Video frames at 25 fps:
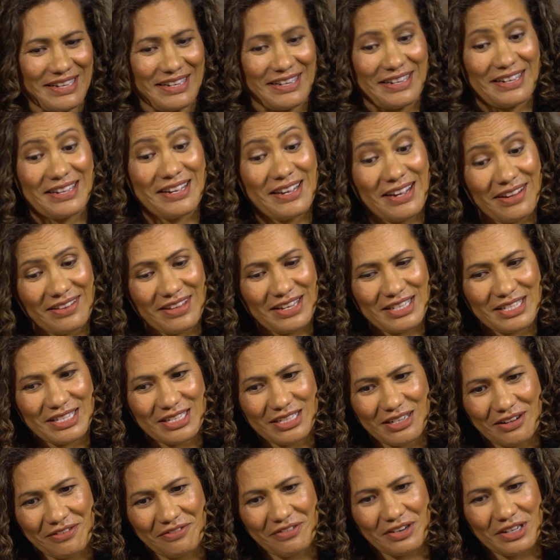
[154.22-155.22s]
Yeah, that's a
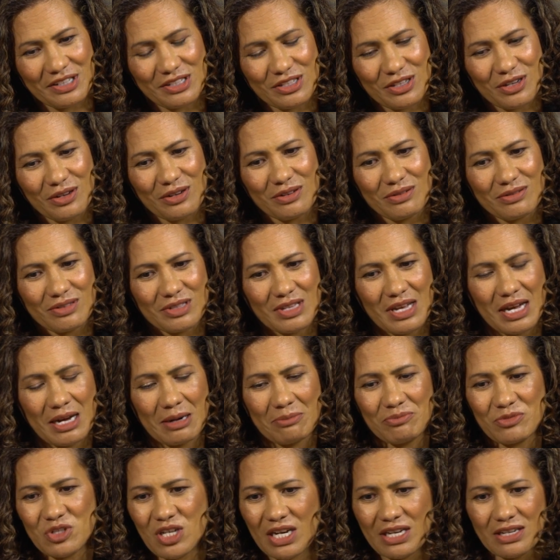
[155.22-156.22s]
tough one. So
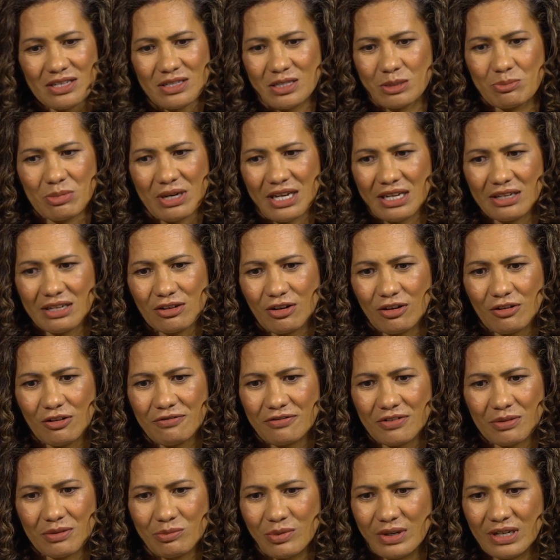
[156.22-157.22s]
Jaden's played golf
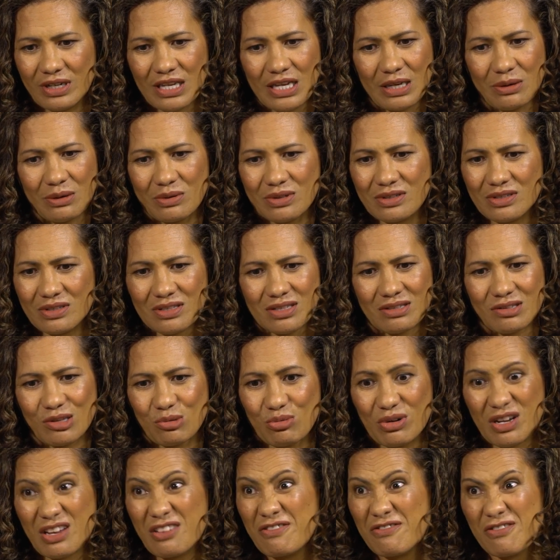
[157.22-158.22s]
from when he was
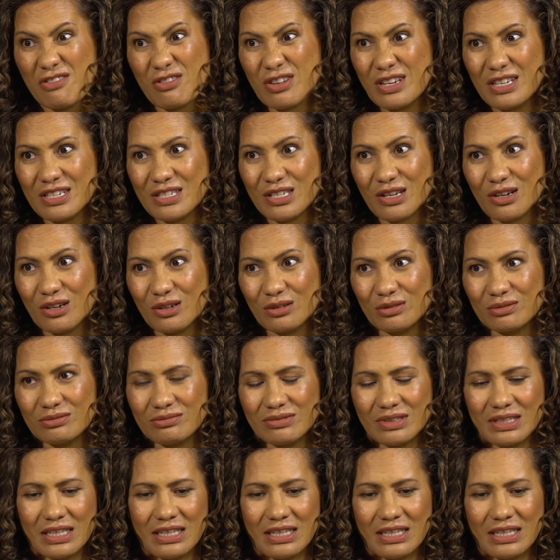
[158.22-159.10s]
3-4 years old.